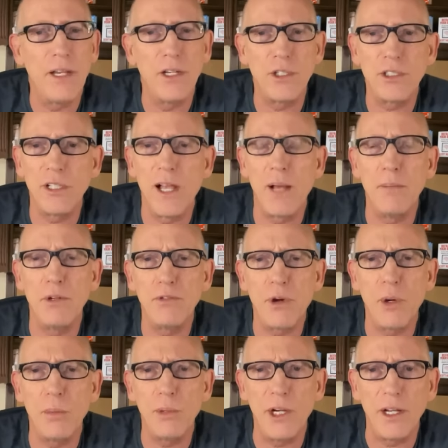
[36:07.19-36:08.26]
then
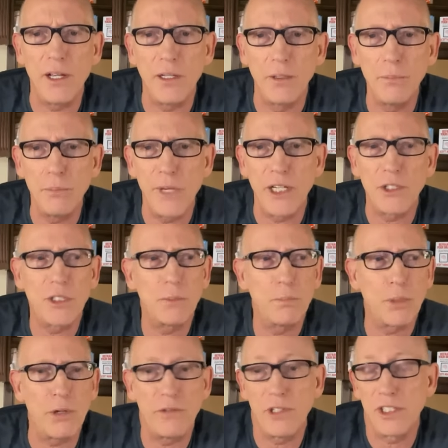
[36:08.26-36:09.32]
Islamophobia makes
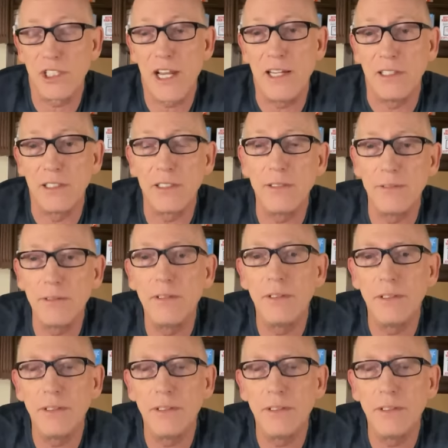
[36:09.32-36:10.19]
perfect sense.